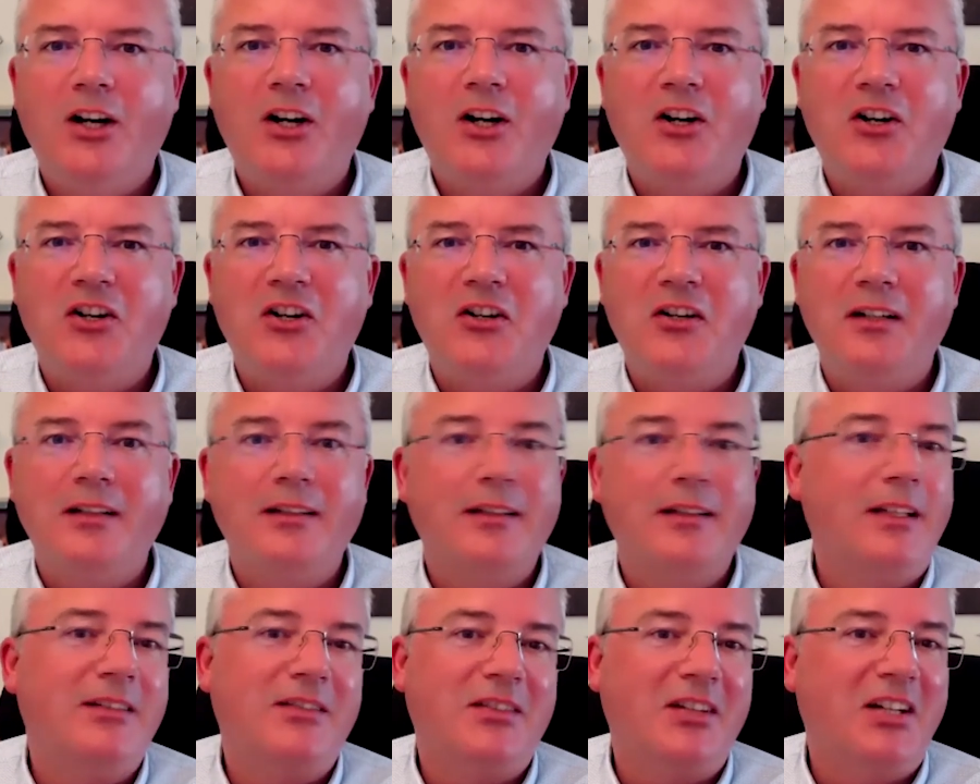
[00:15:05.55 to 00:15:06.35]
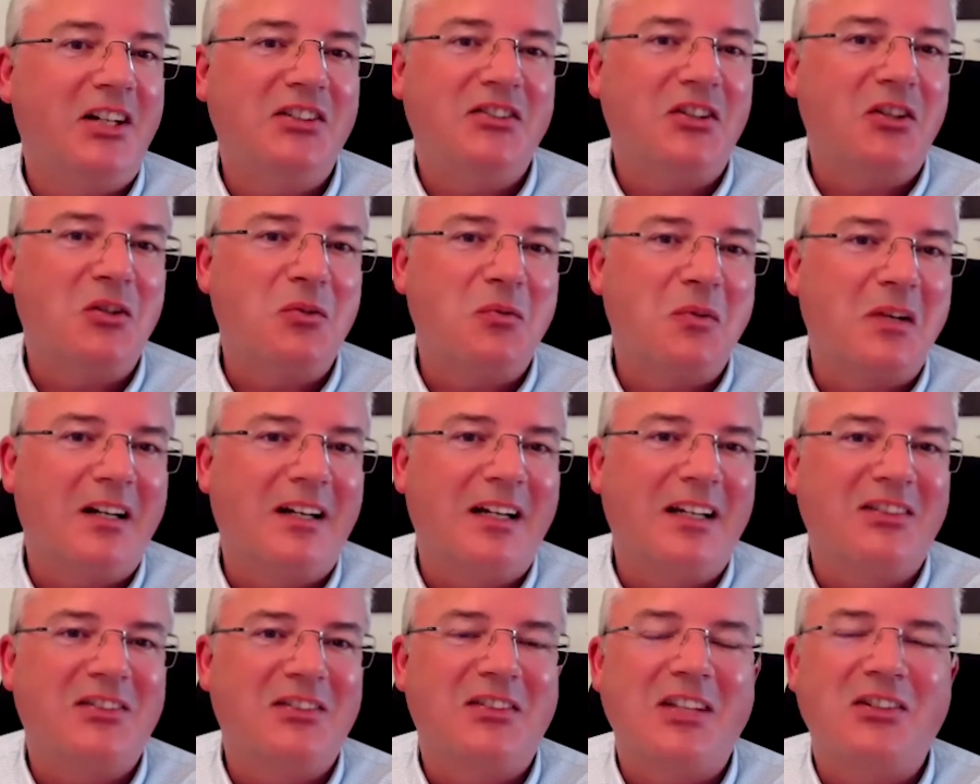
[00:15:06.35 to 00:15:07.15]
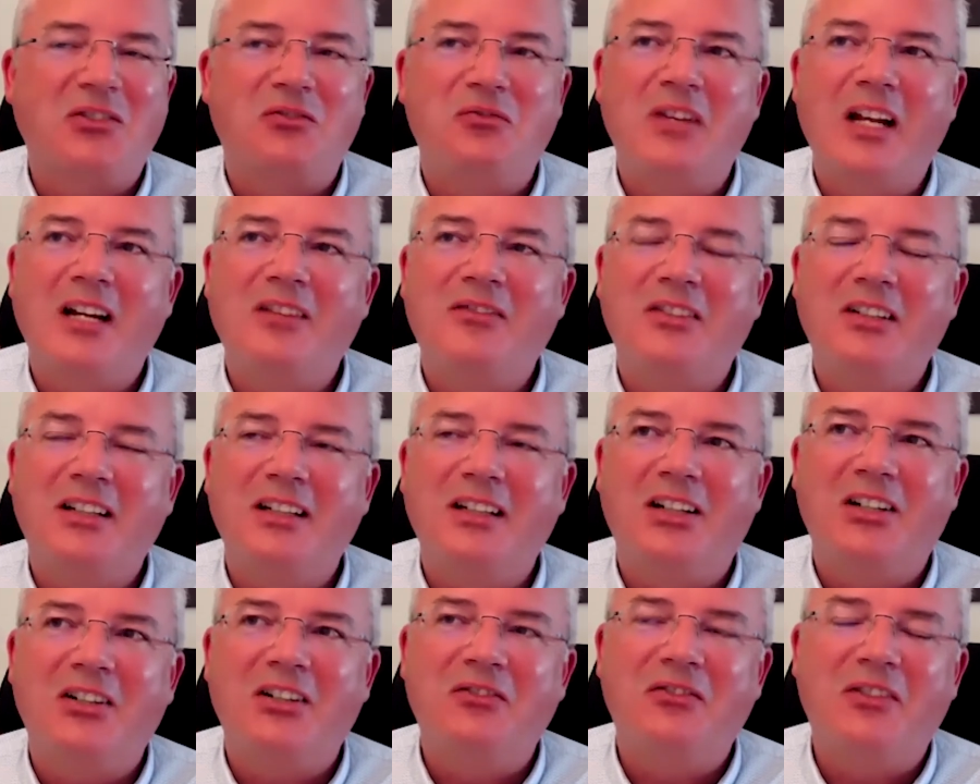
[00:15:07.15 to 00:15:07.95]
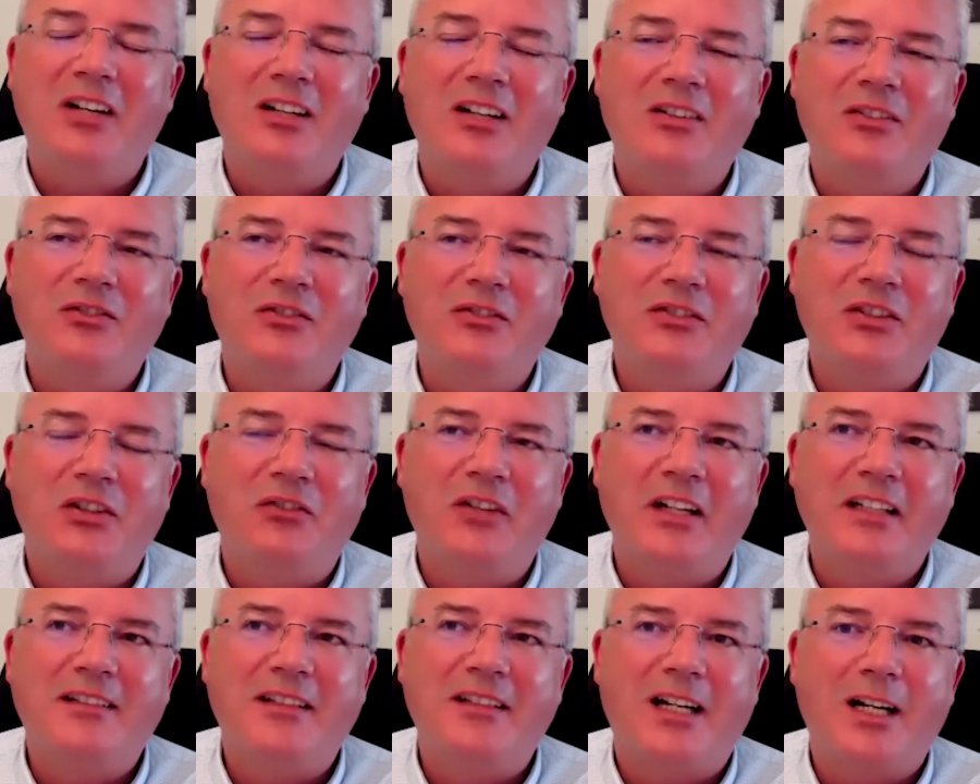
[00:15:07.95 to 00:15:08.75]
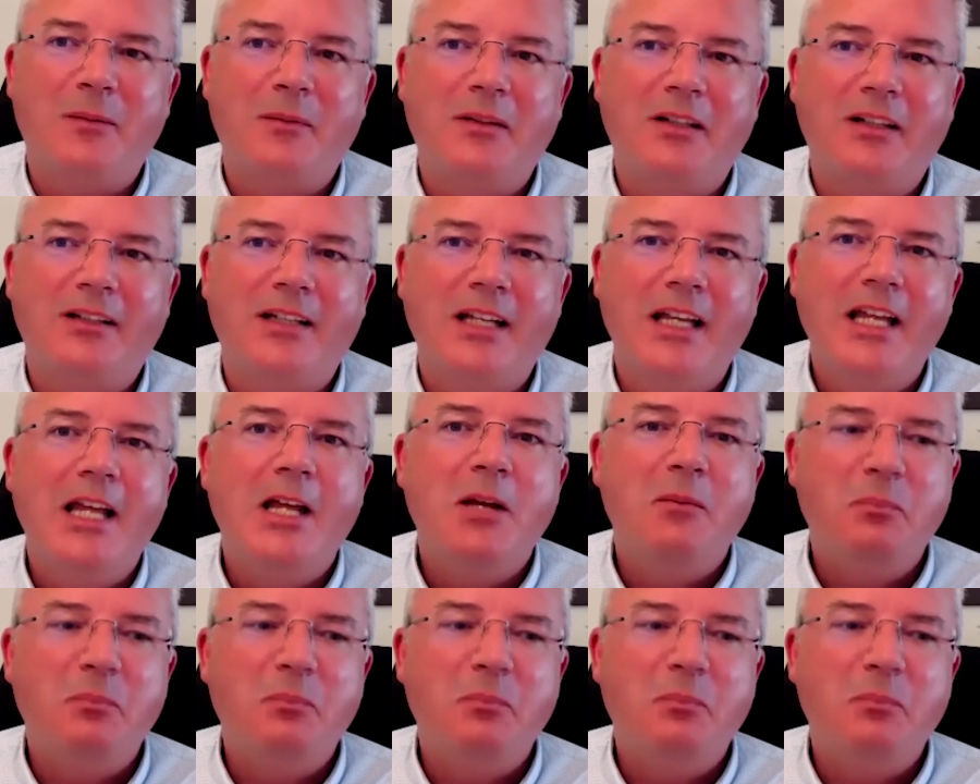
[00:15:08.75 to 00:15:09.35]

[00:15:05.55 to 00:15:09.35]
or I don't know whether that's relevant or the right term or not,